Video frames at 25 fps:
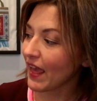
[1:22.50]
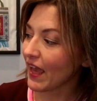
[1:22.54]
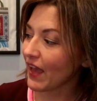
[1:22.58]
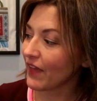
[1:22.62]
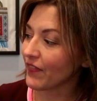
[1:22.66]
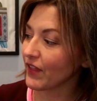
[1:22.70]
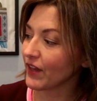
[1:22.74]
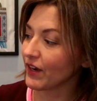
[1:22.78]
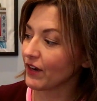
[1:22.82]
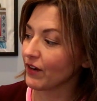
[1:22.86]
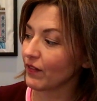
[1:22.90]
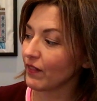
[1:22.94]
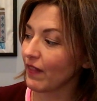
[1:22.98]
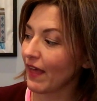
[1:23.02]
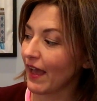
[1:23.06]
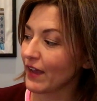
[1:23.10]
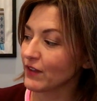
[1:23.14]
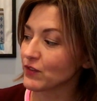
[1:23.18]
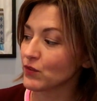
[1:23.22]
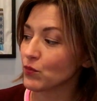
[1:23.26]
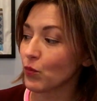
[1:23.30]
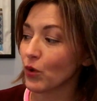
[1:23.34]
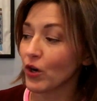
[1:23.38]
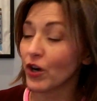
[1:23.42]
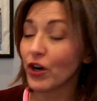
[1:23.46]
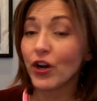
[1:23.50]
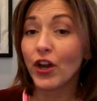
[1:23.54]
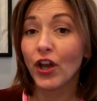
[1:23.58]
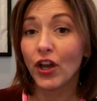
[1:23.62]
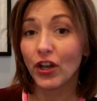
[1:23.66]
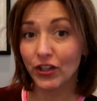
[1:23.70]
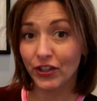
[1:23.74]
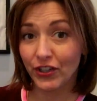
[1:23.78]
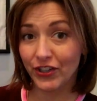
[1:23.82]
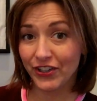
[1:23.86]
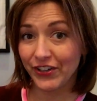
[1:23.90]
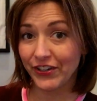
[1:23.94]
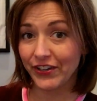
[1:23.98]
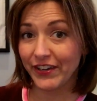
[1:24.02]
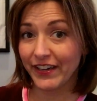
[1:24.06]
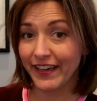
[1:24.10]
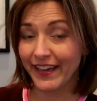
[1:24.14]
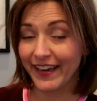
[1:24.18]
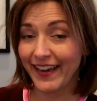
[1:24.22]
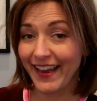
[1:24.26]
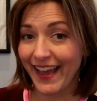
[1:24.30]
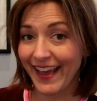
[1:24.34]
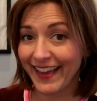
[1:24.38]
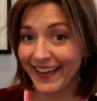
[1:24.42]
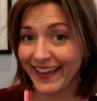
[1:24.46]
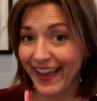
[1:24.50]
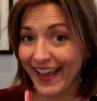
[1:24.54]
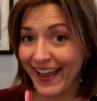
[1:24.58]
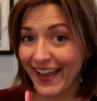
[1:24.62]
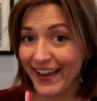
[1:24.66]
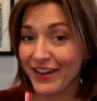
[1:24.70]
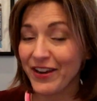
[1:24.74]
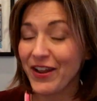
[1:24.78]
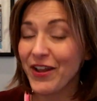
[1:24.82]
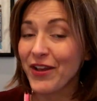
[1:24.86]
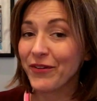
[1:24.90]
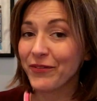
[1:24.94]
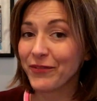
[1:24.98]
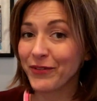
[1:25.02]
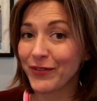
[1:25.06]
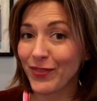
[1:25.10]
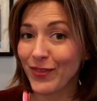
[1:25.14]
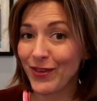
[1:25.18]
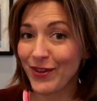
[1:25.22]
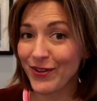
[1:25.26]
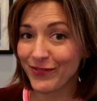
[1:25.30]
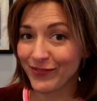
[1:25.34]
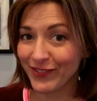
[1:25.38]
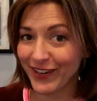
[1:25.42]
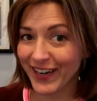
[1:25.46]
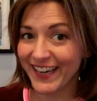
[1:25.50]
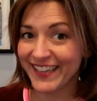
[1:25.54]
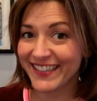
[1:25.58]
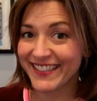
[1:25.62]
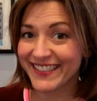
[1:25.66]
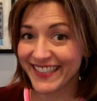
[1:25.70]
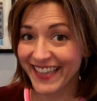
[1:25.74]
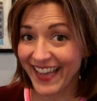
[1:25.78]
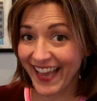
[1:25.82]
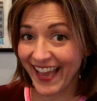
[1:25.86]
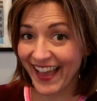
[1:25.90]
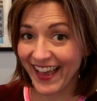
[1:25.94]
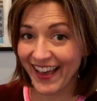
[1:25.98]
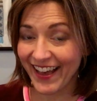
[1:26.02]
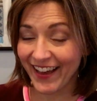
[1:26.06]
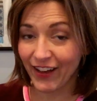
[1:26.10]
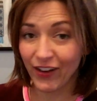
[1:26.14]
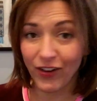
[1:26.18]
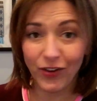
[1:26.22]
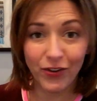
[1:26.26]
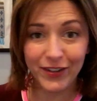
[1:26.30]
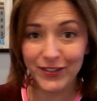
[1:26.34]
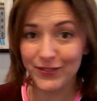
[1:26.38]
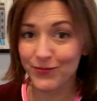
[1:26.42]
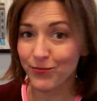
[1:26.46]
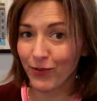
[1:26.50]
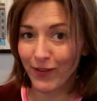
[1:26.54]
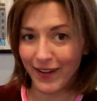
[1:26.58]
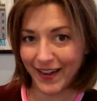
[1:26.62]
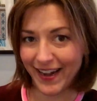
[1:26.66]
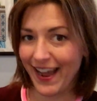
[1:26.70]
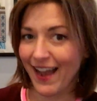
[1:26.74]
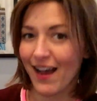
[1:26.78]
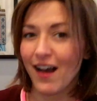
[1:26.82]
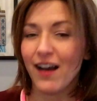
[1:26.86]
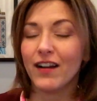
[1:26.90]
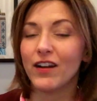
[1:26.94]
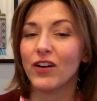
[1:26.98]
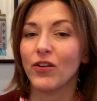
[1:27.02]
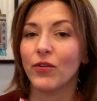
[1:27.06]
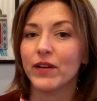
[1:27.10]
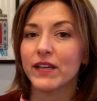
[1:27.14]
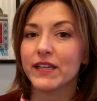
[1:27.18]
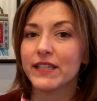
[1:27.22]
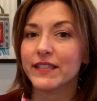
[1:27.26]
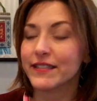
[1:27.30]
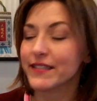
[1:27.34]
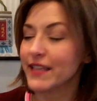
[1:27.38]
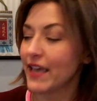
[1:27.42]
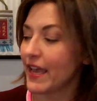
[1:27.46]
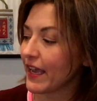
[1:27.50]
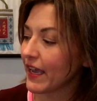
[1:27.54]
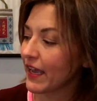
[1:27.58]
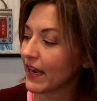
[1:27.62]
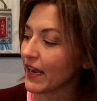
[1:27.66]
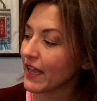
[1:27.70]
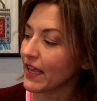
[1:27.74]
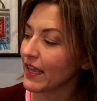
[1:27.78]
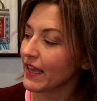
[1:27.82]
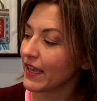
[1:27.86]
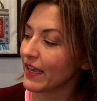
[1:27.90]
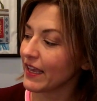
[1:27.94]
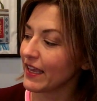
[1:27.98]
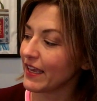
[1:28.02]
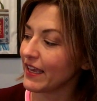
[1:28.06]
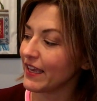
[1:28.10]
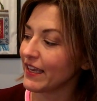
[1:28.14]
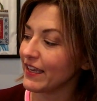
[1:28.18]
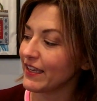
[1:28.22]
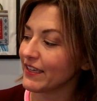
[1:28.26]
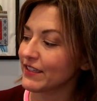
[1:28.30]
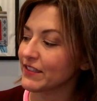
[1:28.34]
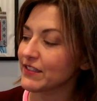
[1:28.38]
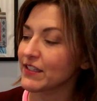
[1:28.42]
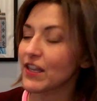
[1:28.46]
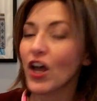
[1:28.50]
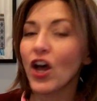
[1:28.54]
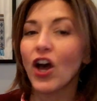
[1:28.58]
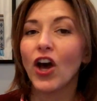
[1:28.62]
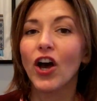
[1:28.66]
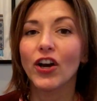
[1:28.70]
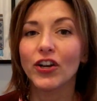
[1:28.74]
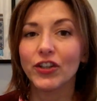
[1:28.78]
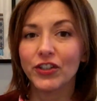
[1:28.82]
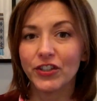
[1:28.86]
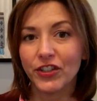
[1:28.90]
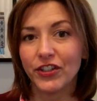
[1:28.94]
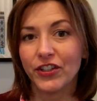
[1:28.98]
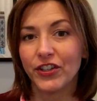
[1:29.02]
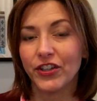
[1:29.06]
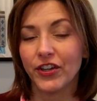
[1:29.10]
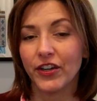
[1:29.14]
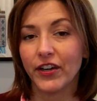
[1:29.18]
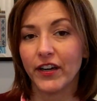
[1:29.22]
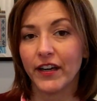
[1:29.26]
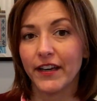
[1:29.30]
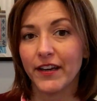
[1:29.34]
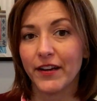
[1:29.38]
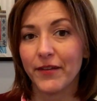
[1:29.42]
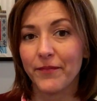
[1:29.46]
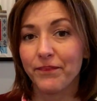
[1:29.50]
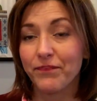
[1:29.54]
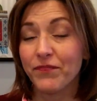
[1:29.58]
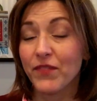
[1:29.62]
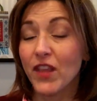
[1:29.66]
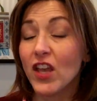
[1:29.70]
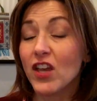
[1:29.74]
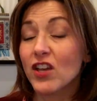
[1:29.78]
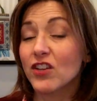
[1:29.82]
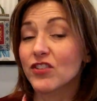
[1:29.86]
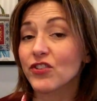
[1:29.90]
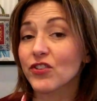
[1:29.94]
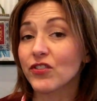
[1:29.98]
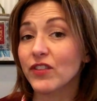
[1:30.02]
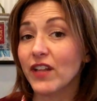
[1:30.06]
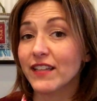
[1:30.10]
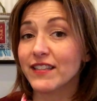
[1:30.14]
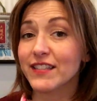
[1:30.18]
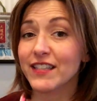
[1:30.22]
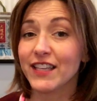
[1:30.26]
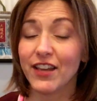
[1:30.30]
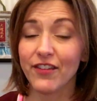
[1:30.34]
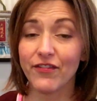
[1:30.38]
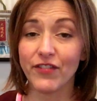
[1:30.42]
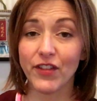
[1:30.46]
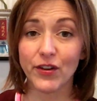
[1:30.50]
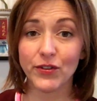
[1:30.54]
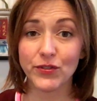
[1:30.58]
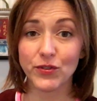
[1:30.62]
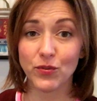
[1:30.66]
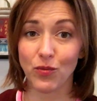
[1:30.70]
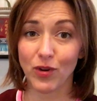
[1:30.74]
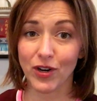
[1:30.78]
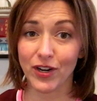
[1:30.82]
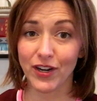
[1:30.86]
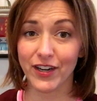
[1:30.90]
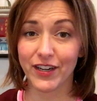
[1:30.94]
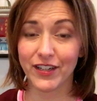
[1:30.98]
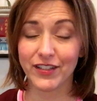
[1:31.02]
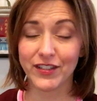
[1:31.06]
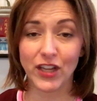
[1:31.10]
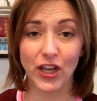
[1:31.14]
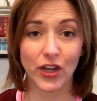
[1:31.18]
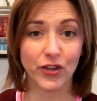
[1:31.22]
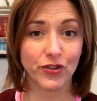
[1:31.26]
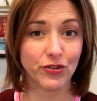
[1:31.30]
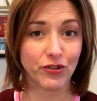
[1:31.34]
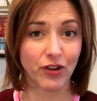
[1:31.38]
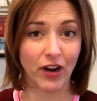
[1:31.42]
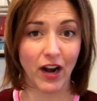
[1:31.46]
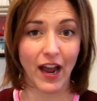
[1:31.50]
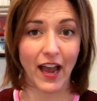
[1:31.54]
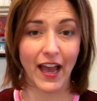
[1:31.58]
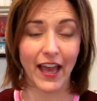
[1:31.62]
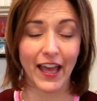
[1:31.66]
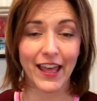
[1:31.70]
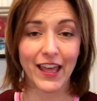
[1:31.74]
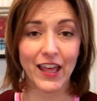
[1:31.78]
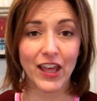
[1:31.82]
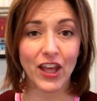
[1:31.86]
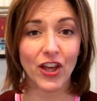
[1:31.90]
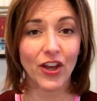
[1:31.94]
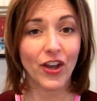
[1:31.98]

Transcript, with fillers: And then our last word, could, again, with the erased L, because we're not going to say it, is could. So let's give those words a try.